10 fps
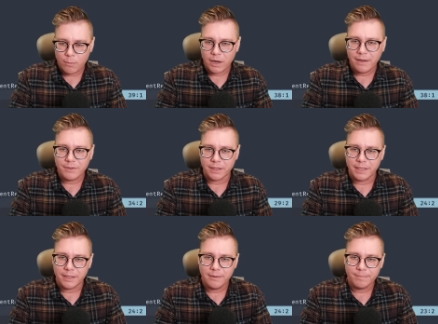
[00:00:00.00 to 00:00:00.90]
what I've done
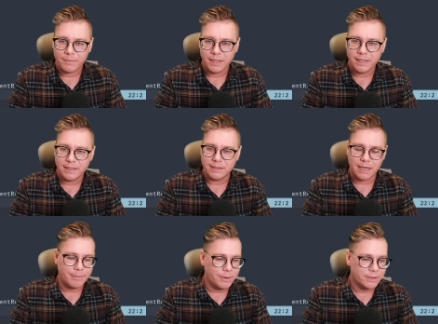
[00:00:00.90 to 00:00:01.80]
here is
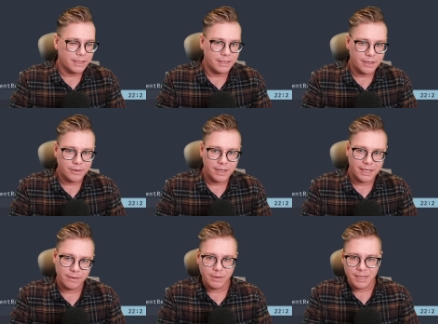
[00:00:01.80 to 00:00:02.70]
I'm using another
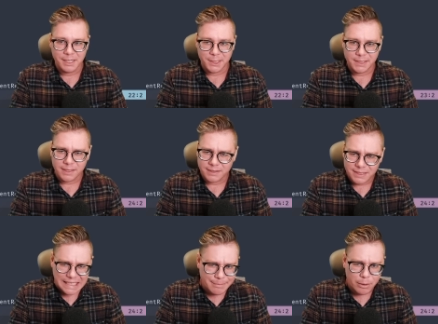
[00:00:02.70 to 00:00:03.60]
kind of JSON
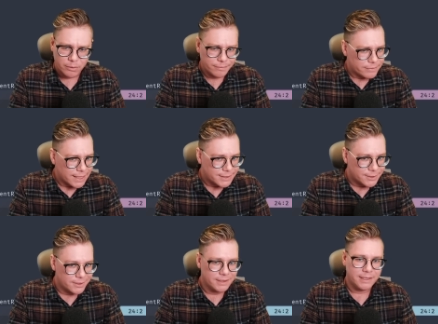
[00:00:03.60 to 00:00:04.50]
schema
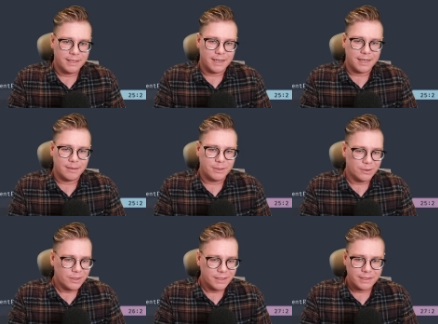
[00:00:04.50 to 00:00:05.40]
reflector to
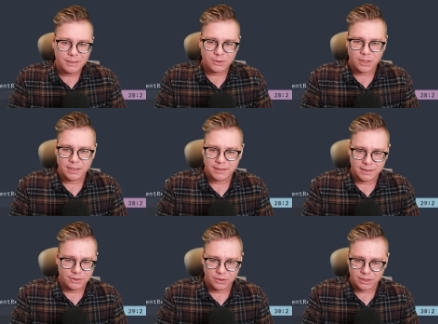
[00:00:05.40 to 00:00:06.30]
look at these structs
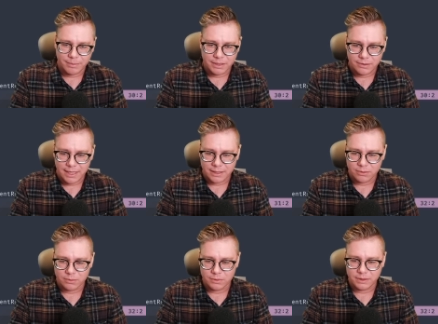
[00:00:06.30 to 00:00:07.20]
and turn them into
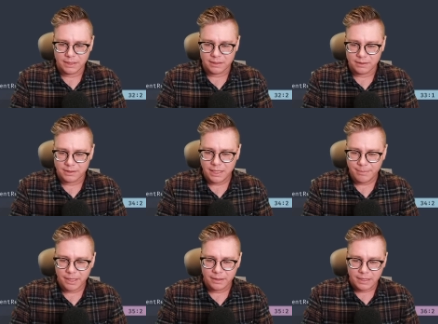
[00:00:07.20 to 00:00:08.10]
actual JSON
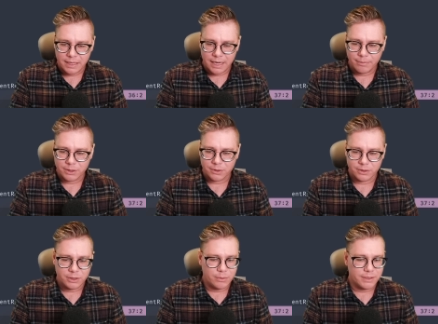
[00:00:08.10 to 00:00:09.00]
schema and
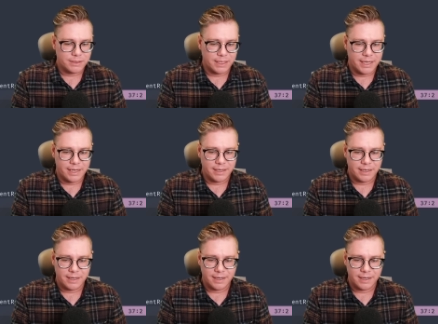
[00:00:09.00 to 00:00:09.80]
return to us a